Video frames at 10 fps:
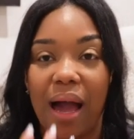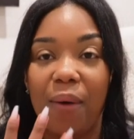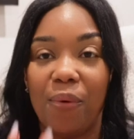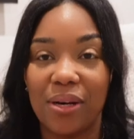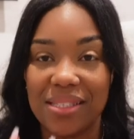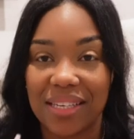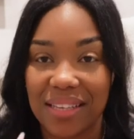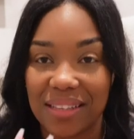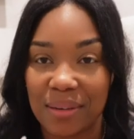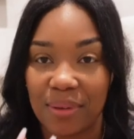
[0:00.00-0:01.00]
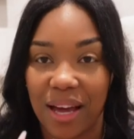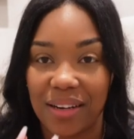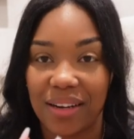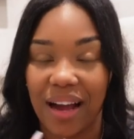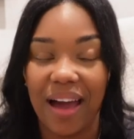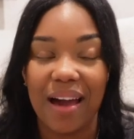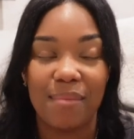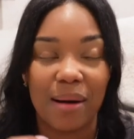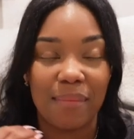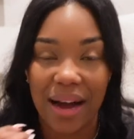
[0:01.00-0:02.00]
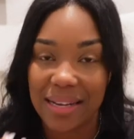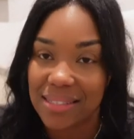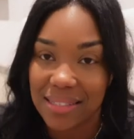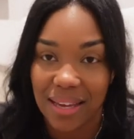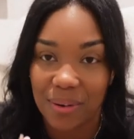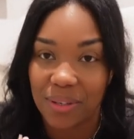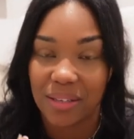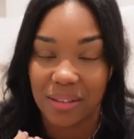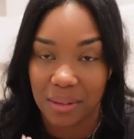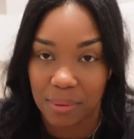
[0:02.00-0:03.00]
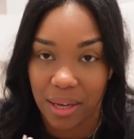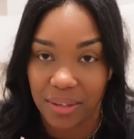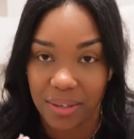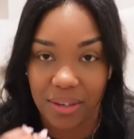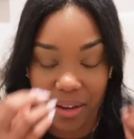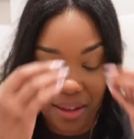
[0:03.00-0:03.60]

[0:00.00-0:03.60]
I wanted to get a lip liner. I had my mind set on getting a lip liner.